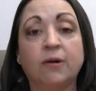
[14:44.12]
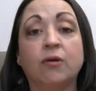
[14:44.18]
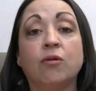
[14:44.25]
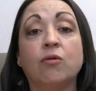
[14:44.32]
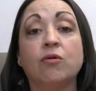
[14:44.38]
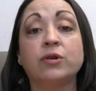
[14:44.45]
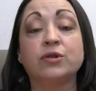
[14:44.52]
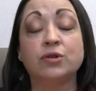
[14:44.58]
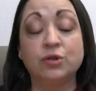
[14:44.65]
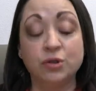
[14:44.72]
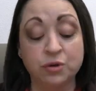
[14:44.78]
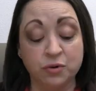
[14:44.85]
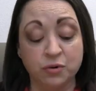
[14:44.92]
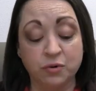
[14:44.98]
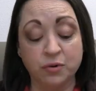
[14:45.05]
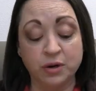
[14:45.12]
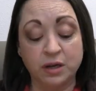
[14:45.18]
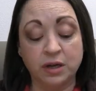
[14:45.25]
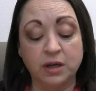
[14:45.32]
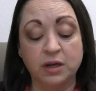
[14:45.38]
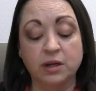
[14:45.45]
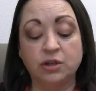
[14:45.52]
Or two,
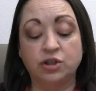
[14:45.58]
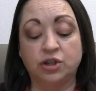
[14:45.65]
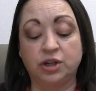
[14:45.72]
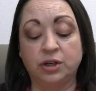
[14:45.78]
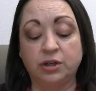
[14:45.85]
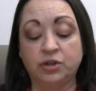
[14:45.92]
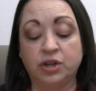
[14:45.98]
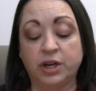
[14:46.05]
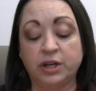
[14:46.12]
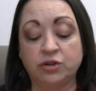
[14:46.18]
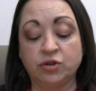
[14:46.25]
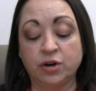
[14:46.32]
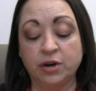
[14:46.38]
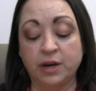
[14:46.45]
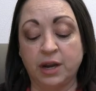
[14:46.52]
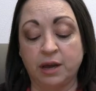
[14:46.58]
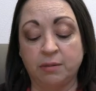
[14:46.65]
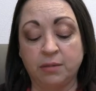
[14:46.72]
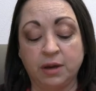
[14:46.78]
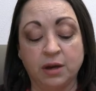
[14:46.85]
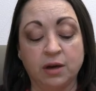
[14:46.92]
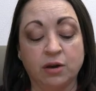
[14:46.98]
she could change her name,
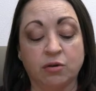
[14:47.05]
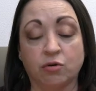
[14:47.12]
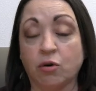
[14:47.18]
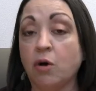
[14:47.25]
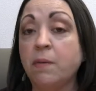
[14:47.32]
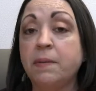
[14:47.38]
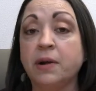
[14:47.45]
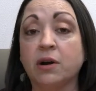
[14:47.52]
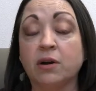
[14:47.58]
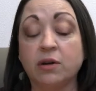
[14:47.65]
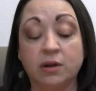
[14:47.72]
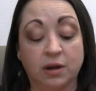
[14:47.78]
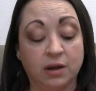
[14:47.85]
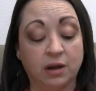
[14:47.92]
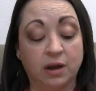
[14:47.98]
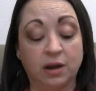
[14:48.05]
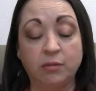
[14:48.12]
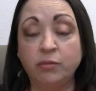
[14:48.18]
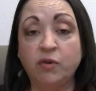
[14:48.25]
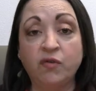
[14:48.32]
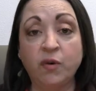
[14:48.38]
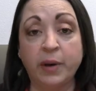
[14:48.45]
grow a beard, and
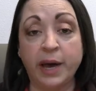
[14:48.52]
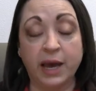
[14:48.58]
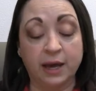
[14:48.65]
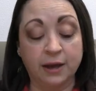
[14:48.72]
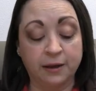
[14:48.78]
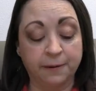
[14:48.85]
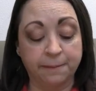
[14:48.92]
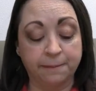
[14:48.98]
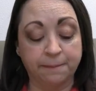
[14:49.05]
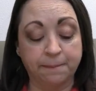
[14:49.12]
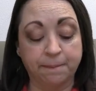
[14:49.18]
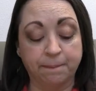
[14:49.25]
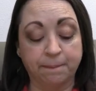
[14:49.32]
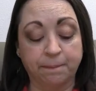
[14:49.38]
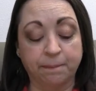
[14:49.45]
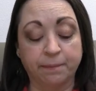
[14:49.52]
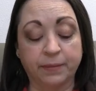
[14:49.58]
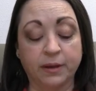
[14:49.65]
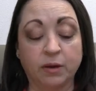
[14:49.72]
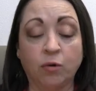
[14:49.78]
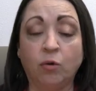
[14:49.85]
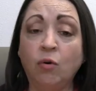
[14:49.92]
move away.
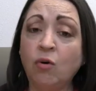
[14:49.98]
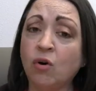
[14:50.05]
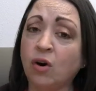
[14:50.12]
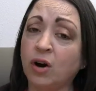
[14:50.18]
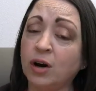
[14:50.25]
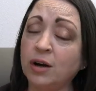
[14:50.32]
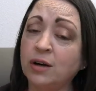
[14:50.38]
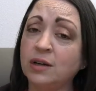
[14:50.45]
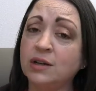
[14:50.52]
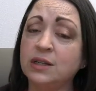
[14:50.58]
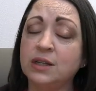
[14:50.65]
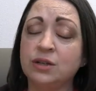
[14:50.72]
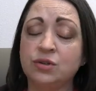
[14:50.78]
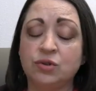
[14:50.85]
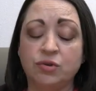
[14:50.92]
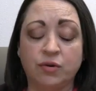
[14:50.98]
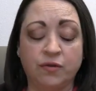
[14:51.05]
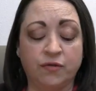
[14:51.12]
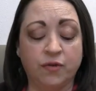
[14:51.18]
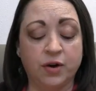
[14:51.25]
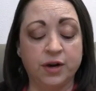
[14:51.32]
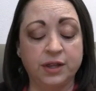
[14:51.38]
Or, to
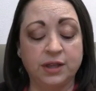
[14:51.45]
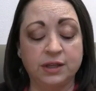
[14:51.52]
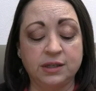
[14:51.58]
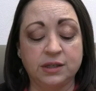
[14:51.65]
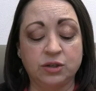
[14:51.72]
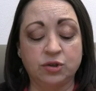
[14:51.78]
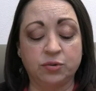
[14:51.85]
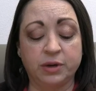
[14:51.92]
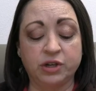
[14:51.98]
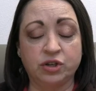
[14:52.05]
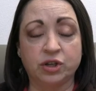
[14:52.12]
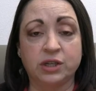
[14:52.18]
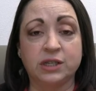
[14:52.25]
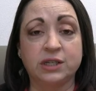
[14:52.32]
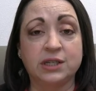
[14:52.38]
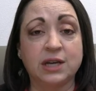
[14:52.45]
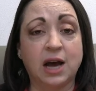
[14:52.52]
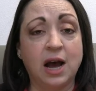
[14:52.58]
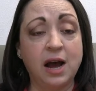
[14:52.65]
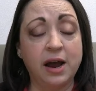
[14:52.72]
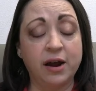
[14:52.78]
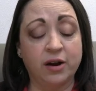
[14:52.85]
avoid the situation
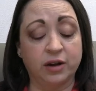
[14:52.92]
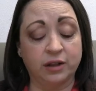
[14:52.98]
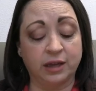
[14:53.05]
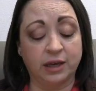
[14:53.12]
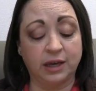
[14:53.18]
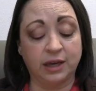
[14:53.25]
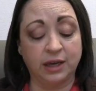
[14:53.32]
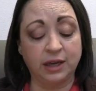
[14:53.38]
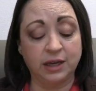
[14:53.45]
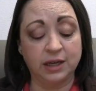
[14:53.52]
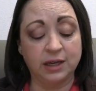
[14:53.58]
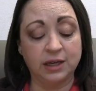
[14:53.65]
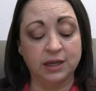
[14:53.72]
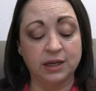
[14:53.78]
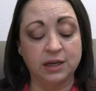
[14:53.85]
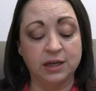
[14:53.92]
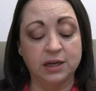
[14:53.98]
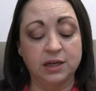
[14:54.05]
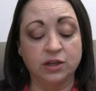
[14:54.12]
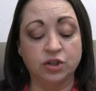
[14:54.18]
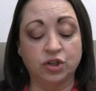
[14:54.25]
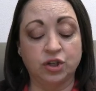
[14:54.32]
entirely,
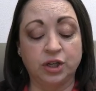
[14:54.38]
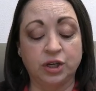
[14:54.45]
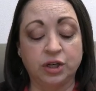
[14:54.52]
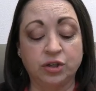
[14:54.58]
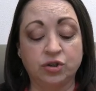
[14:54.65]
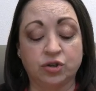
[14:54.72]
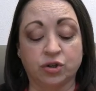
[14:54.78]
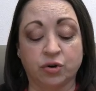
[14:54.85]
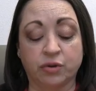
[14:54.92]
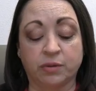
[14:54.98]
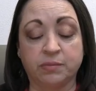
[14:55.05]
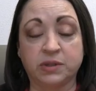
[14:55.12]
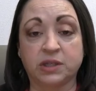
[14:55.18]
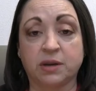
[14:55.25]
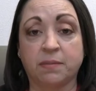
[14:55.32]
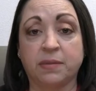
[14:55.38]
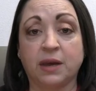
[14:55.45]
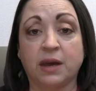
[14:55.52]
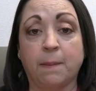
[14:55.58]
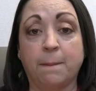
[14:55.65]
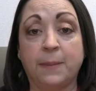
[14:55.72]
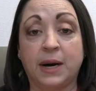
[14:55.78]
she could show them something
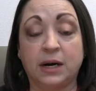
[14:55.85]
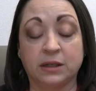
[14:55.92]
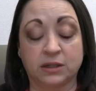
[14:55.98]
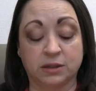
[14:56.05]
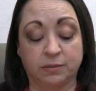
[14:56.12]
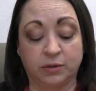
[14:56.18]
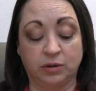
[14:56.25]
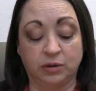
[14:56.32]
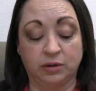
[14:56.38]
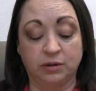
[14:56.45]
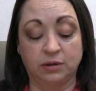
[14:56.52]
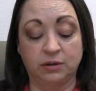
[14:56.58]
impossible.